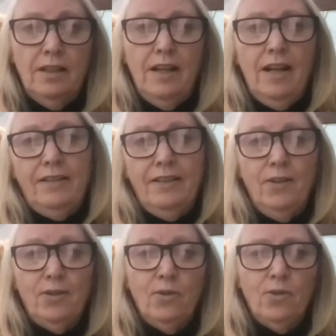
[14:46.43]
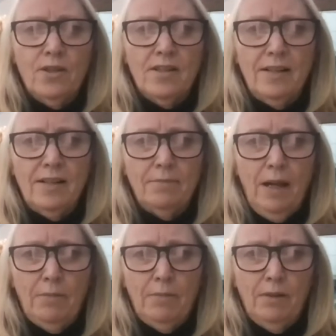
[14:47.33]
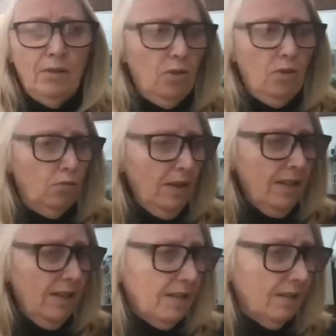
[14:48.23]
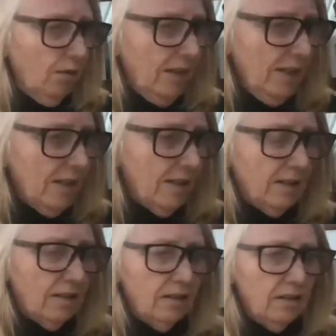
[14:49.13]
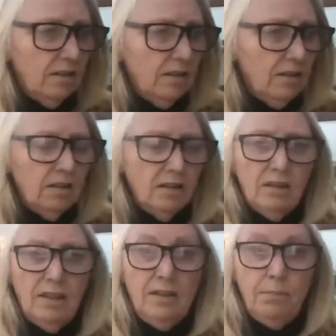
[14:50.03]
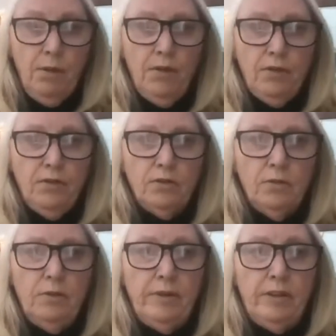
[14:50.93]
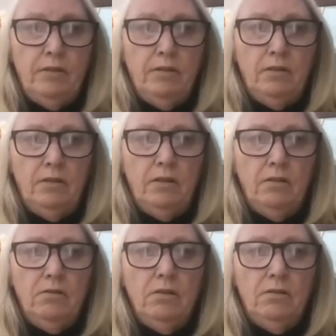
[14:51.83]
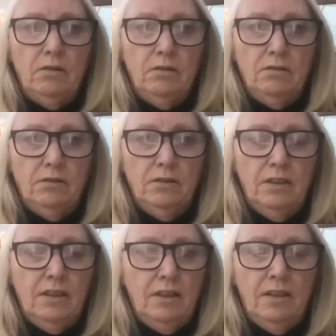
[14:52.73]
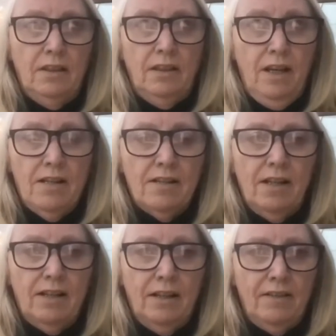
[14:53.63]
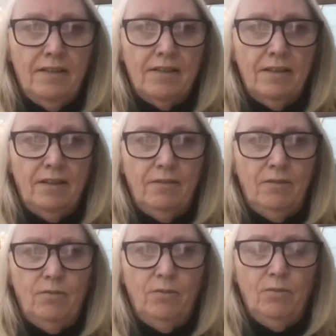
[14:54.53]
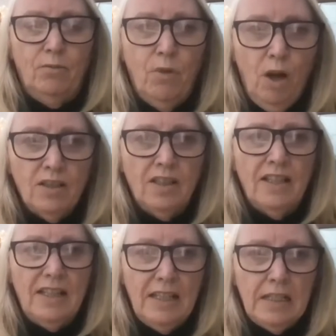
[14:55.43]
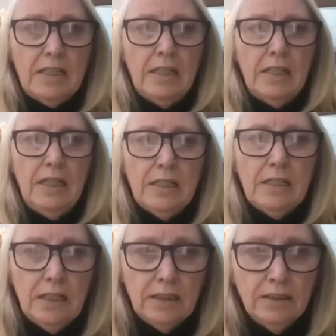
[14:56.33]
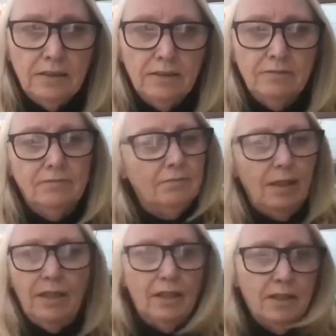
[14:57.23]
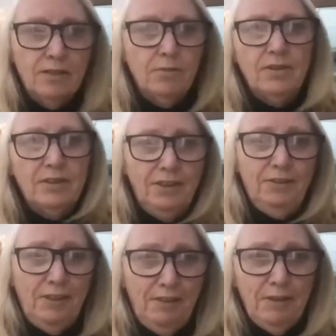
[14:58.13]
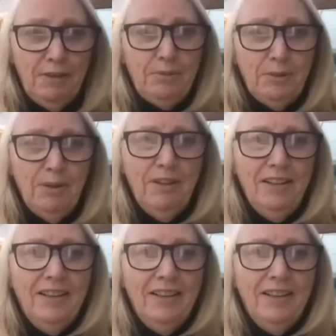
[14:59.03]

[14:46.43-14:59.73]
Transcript: And then her daughter said, Barbara, you know, what is it? What is it? And they both looked at me and went, Oh God. And I sat like and said, What is it? My English was still very poor.